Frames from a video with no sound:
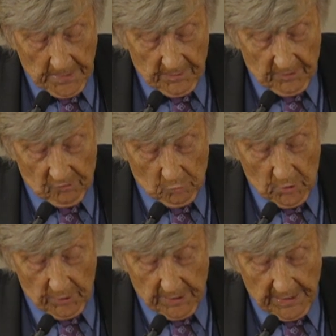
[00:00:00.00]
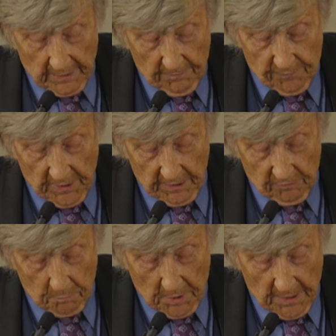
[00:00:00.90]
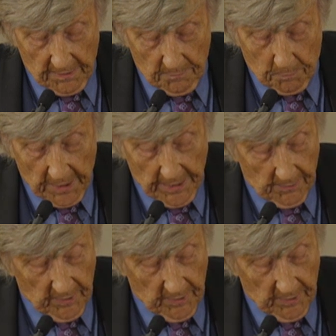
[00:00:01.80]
This work nullifies prior